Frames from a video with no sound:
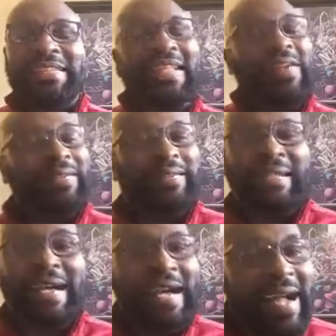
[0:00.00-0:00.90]
There are
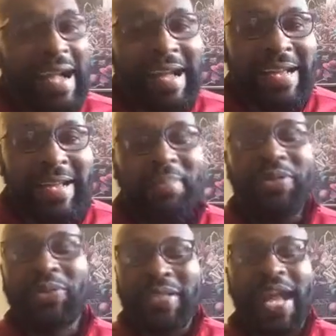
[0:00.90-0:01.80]

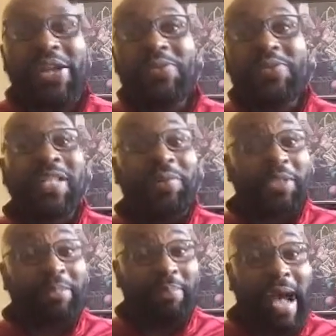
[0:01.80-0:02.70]
times when I really
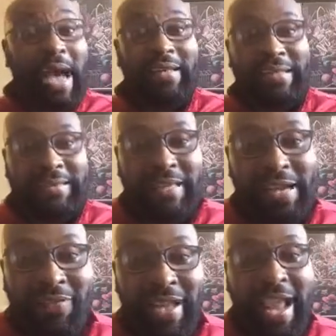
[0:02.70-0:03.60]
respond to
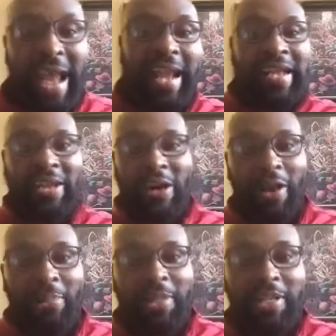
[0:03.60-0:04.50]
stuff and I get
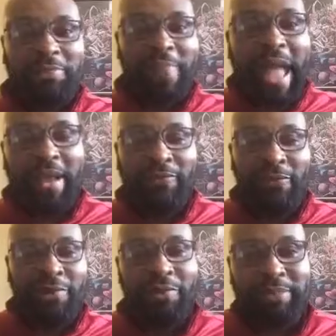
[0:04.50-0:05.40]
caught up in this back and
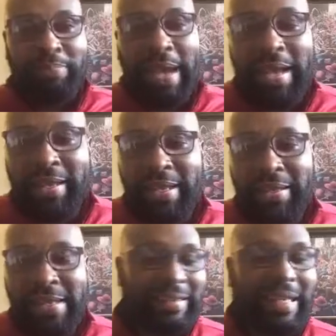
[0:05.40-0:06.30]
forth responding
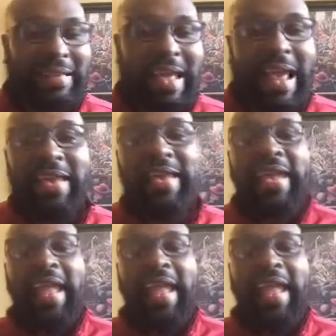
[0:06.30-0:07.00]
and things like that.